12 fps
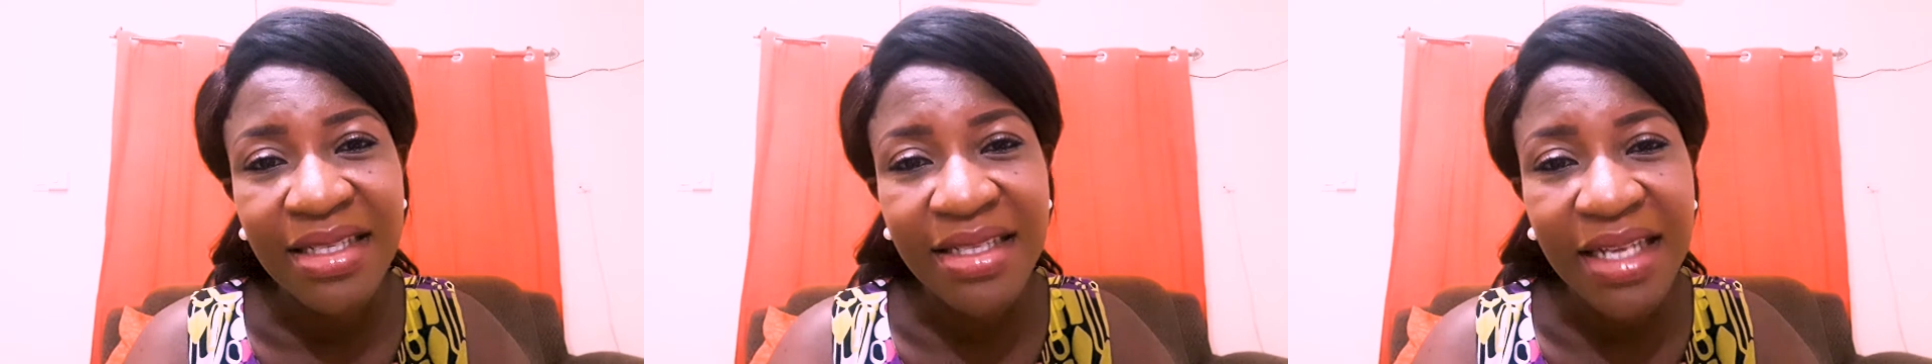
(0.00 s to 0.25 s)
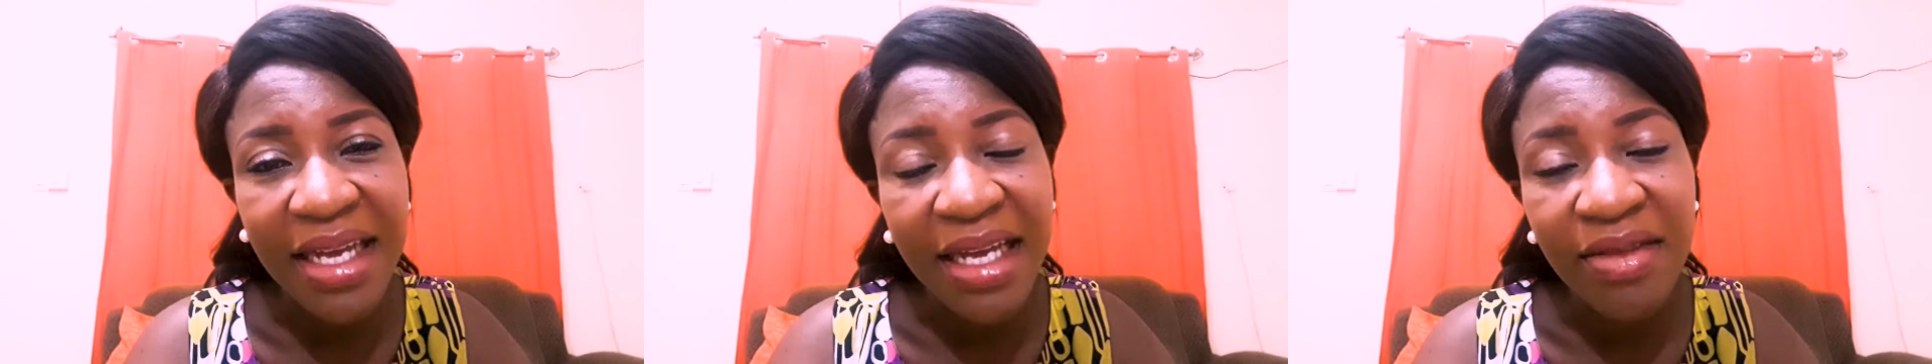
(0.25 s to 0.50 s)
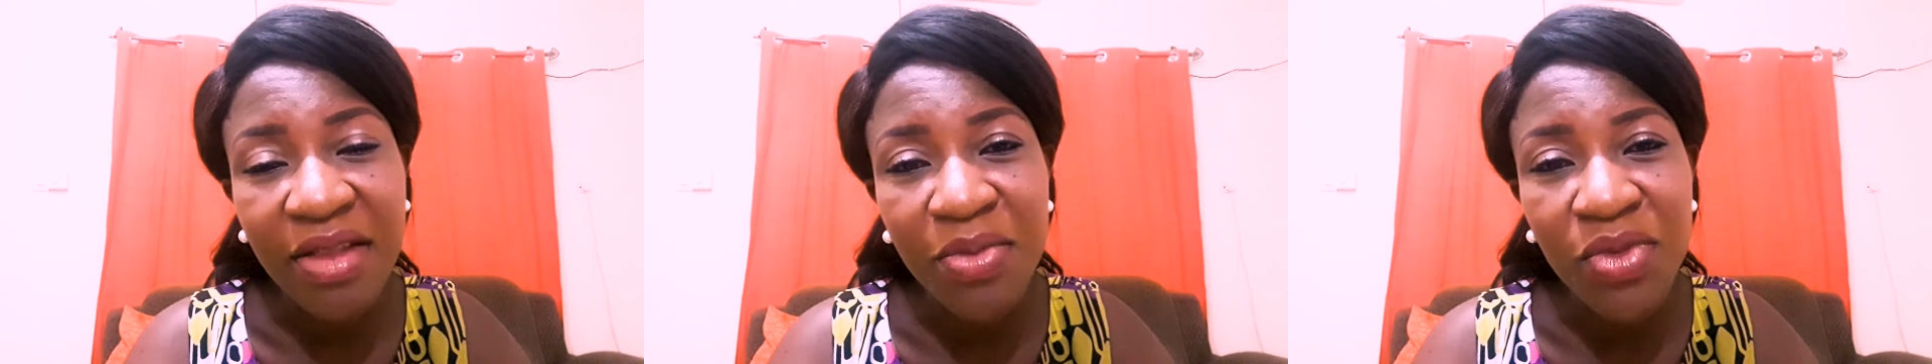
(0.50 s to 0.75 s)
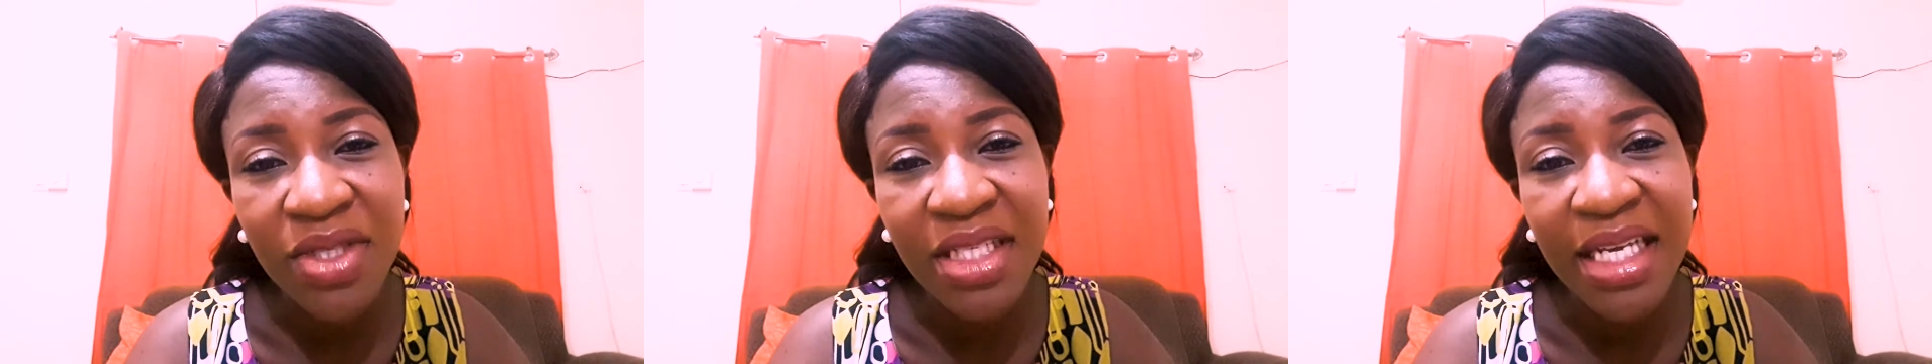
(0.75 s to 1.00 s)
2nd
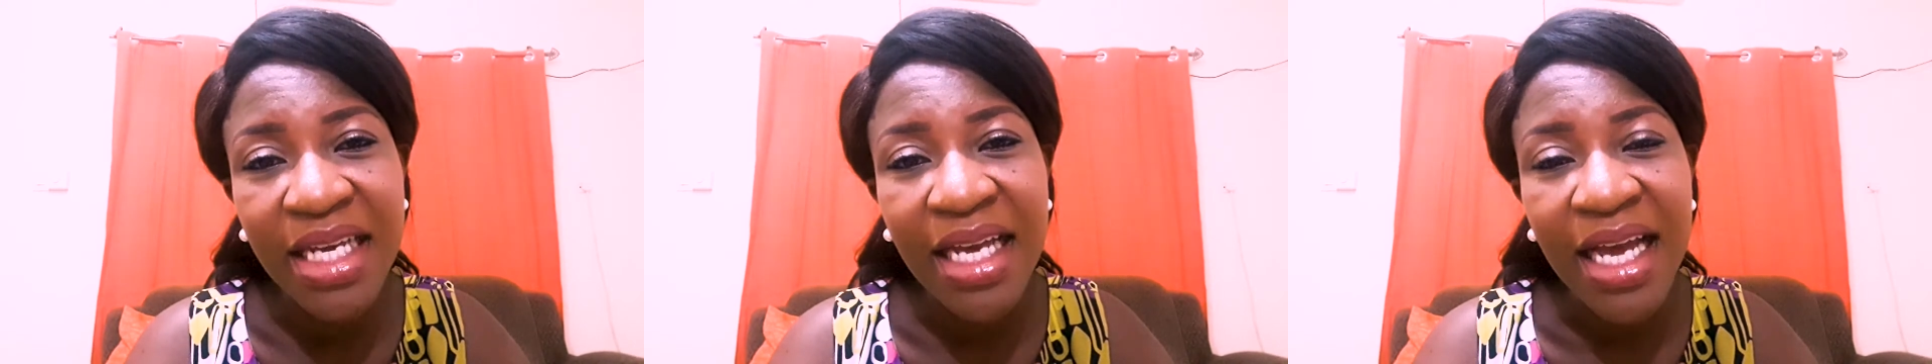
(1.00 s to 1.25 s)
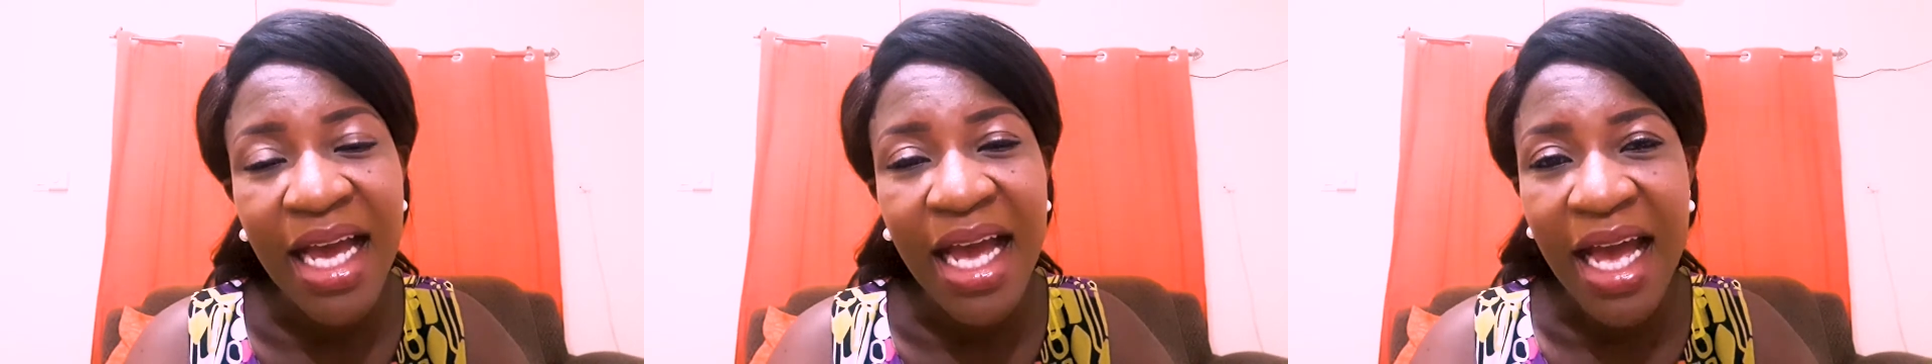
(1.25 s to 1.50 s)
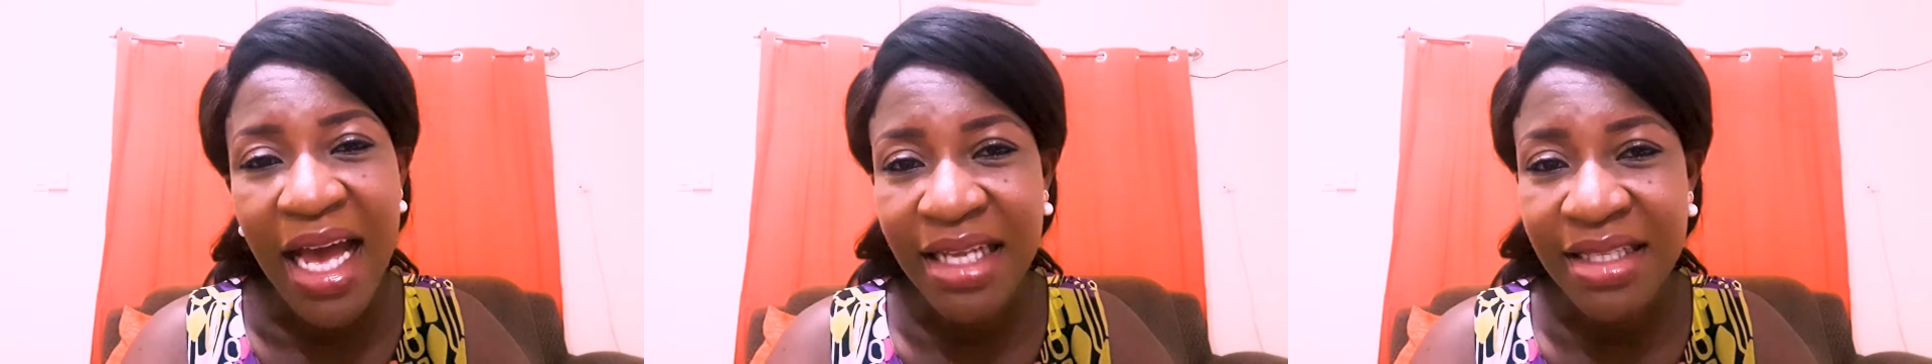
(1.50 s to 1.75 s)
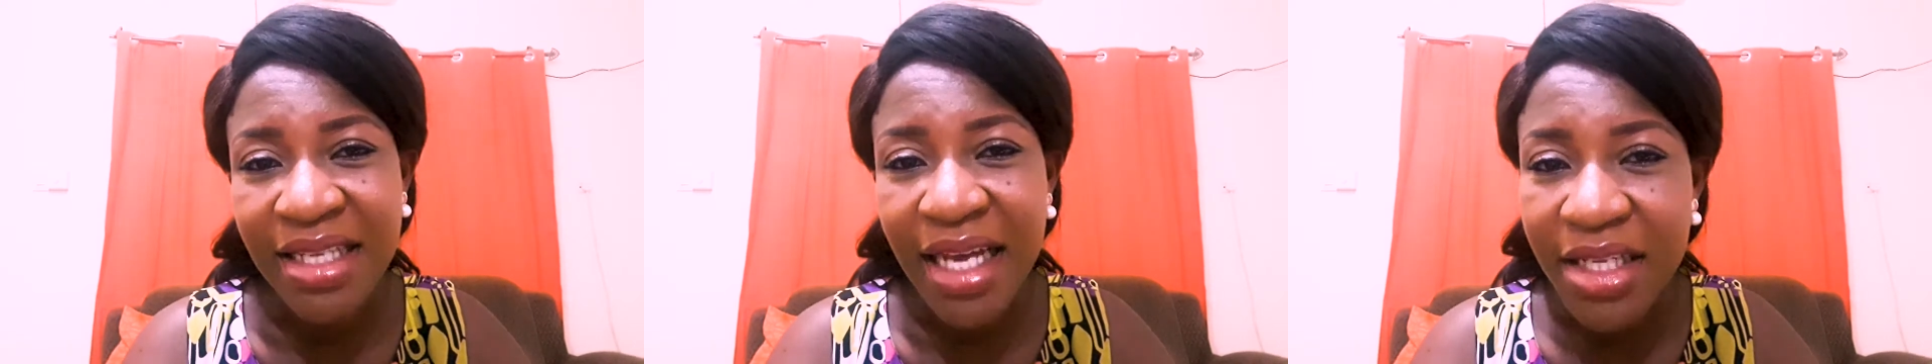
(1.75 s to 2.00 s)
Timothy,
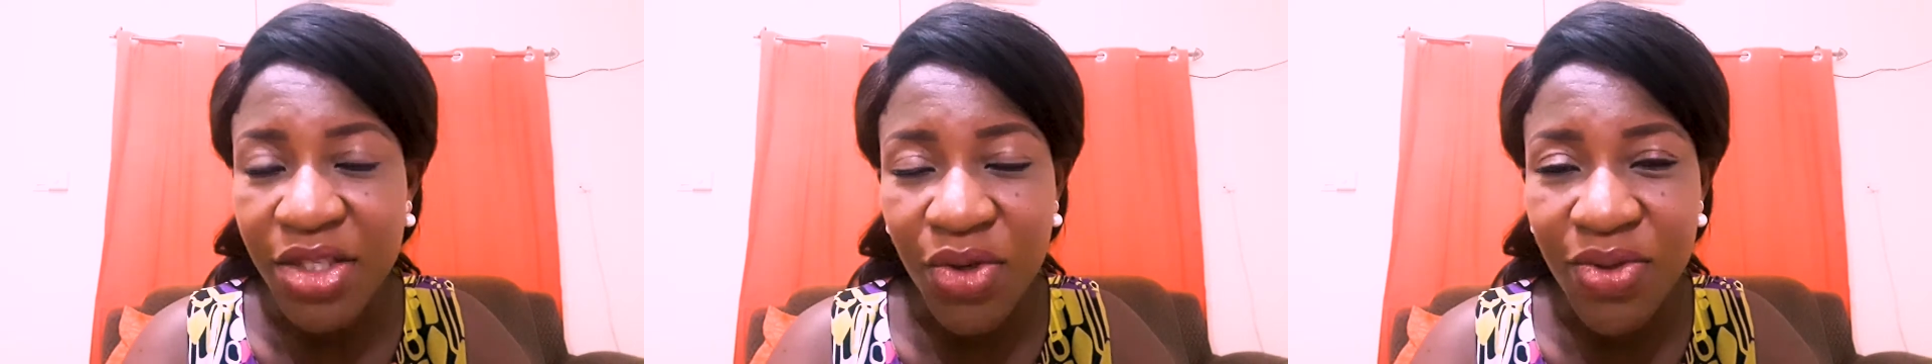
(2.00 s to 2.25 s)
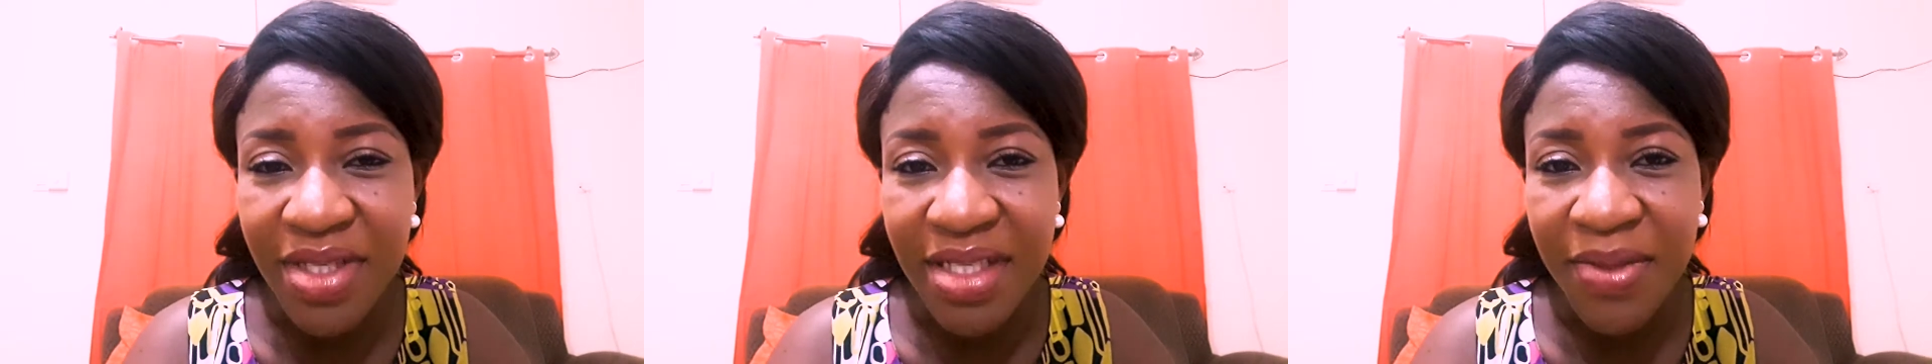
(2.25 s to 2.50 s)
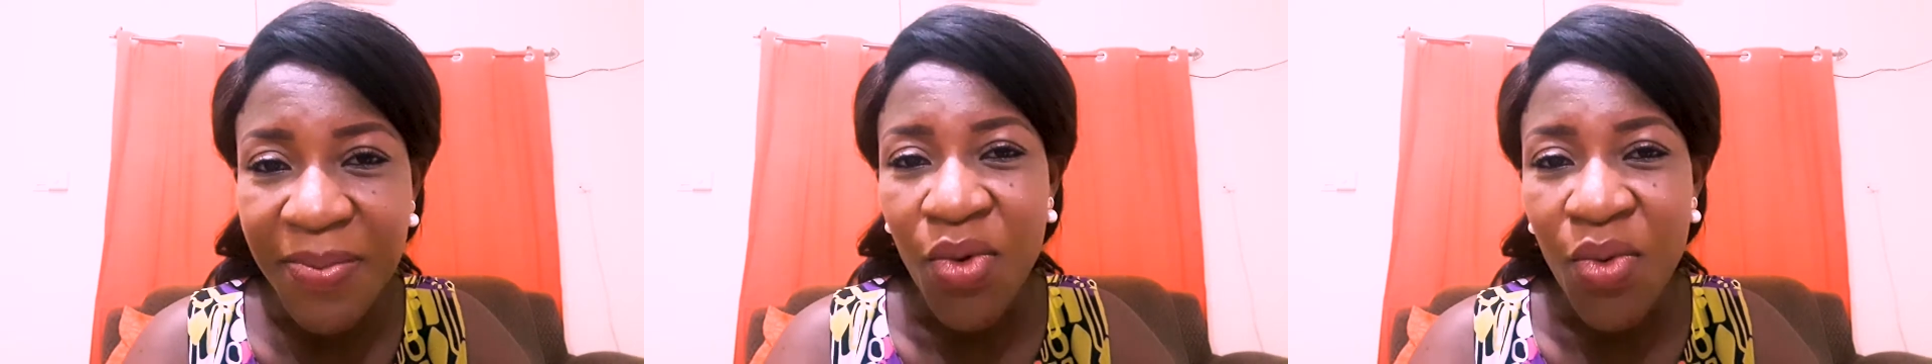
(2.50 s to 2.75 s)
and Titus